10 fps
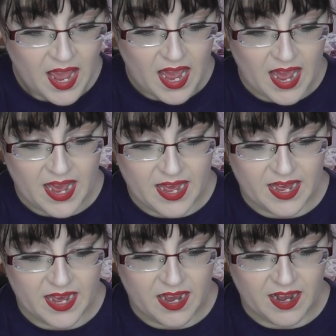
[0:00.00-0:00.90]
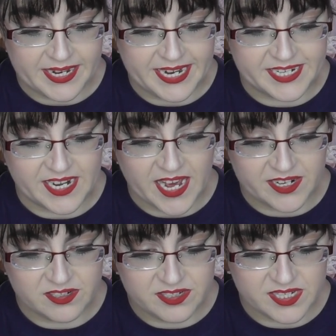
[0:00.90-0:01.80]
I Need an
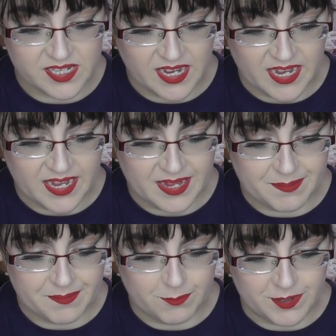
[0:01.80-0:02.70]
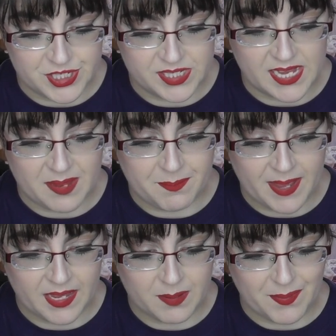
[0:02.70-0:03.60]
Adult, which is a pink,